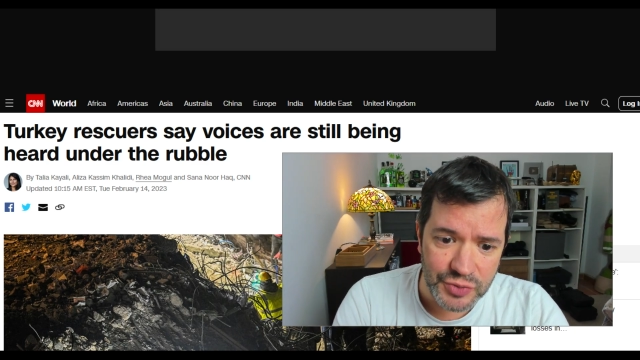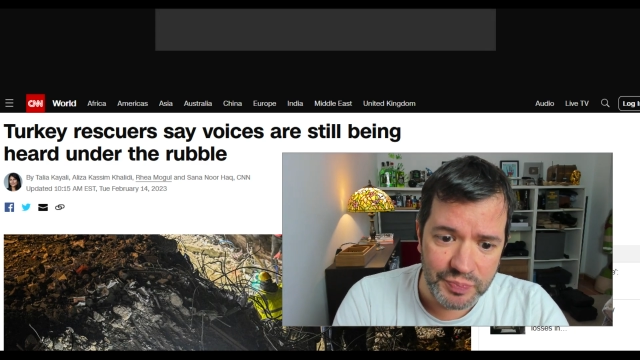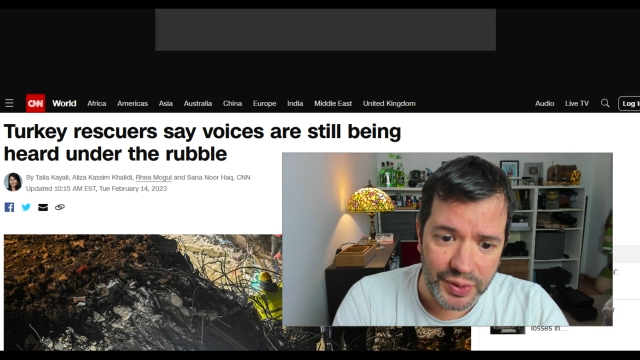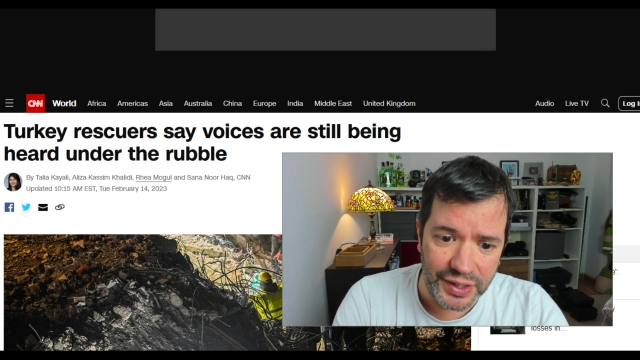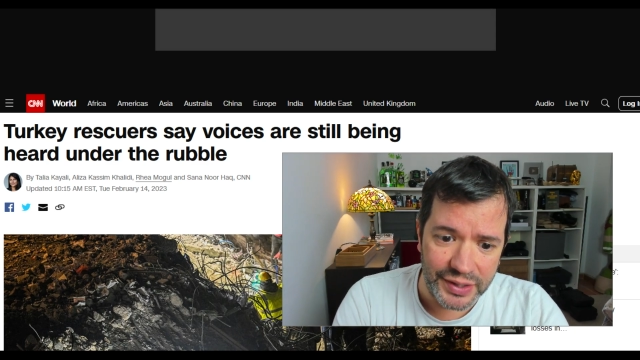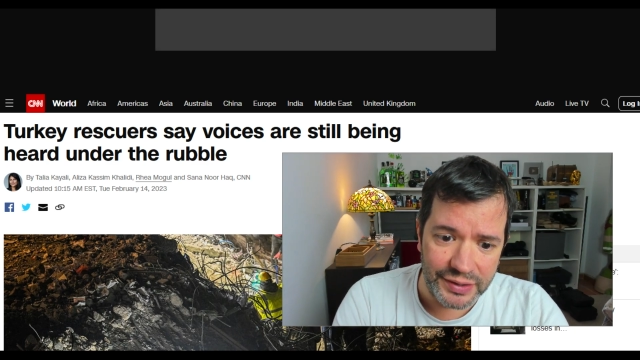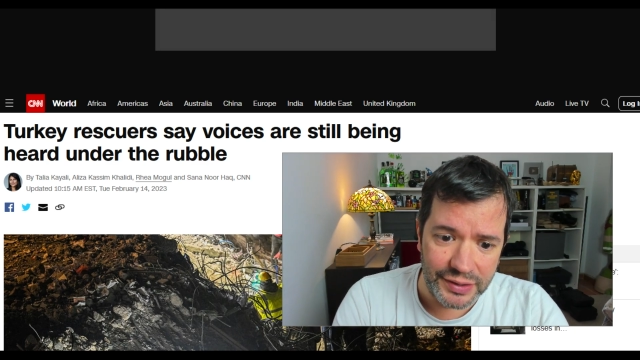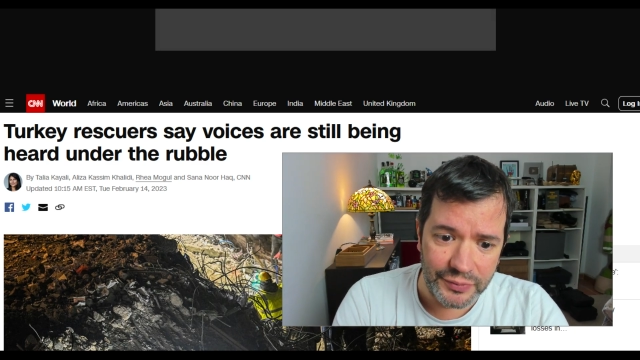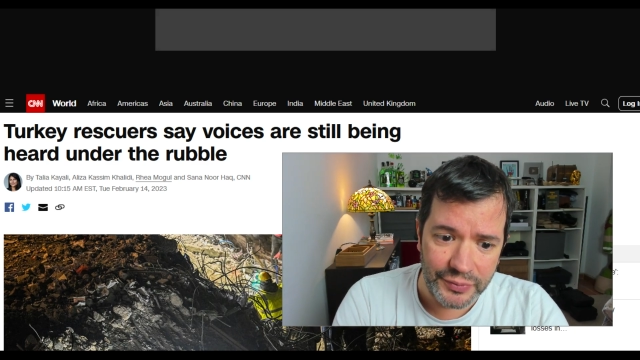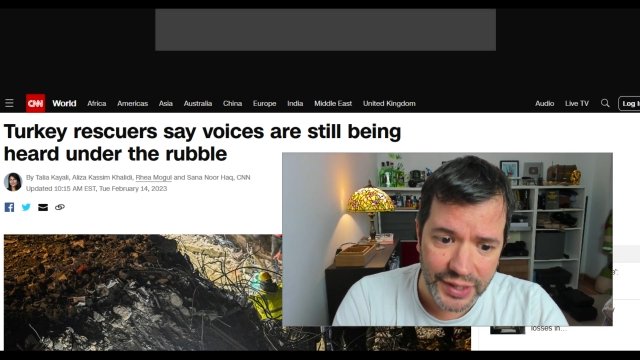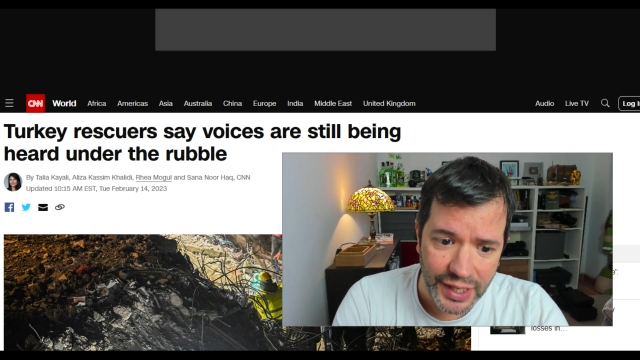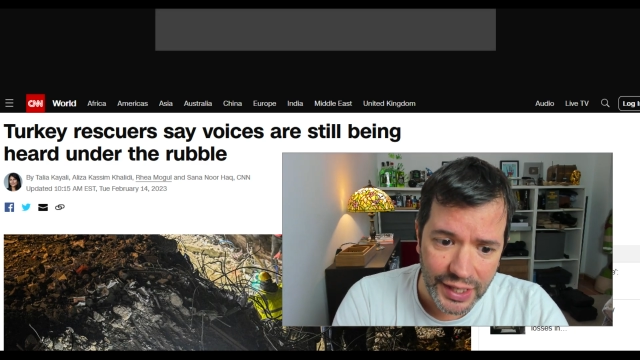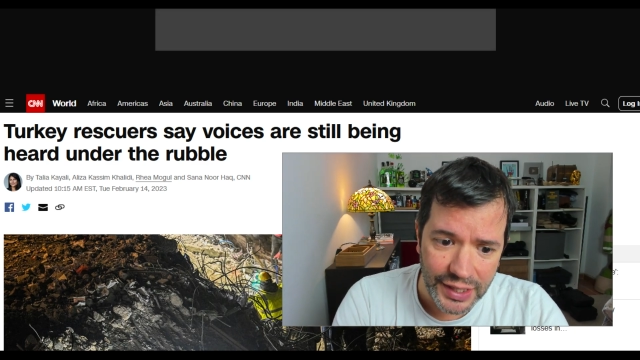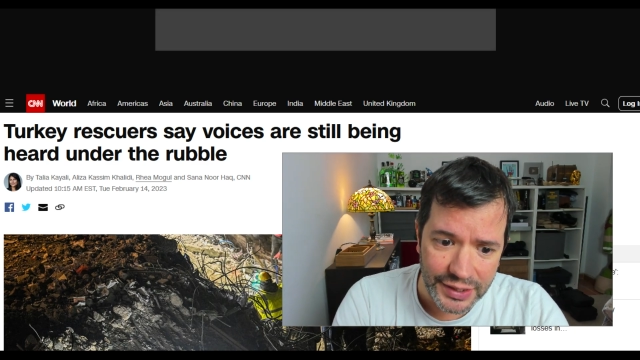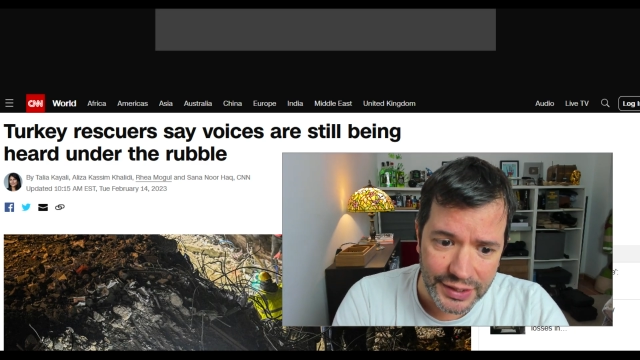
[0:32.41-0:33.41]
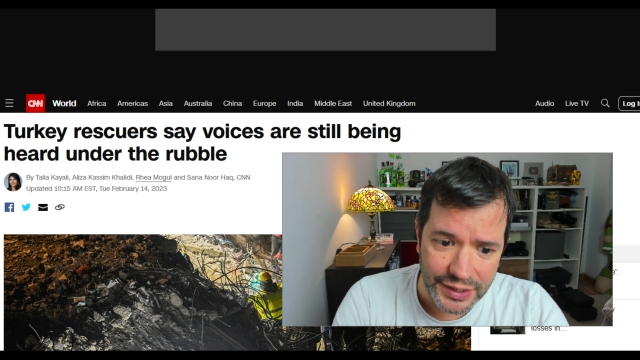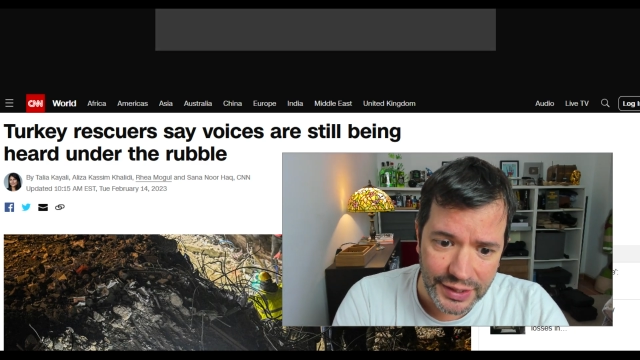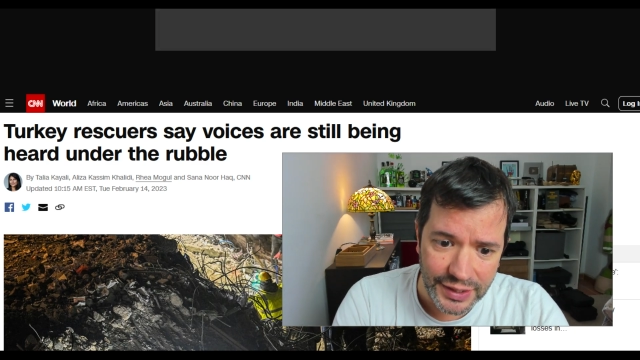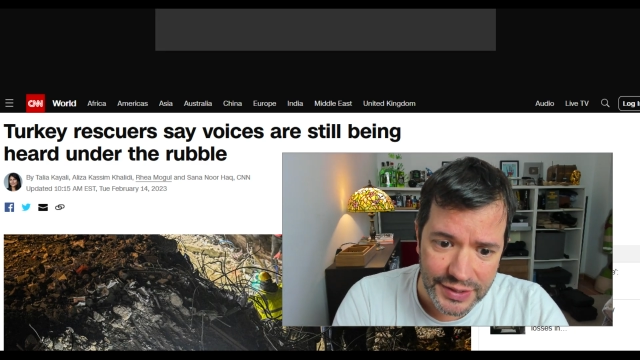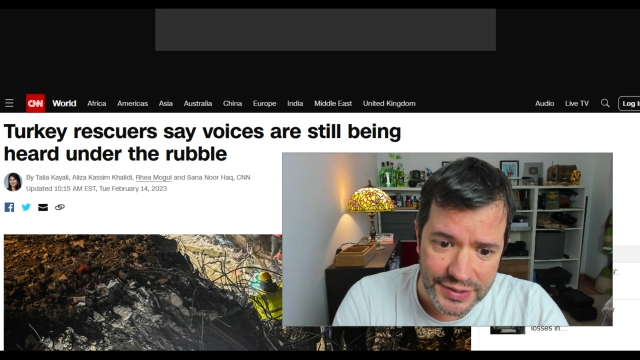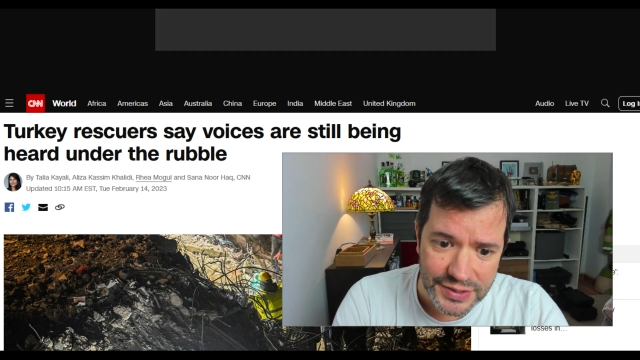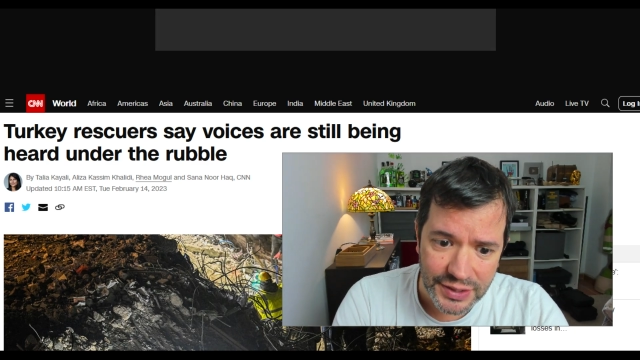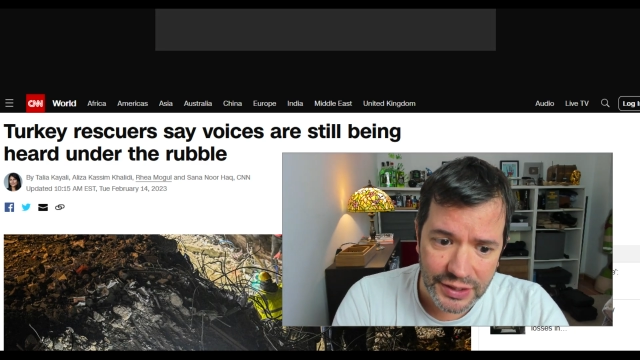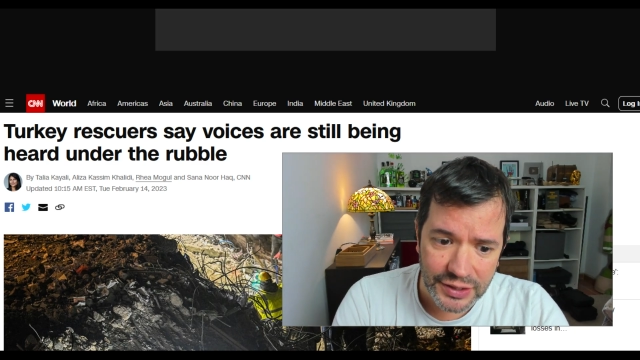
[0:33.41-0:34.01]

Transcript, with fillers: But the reality is,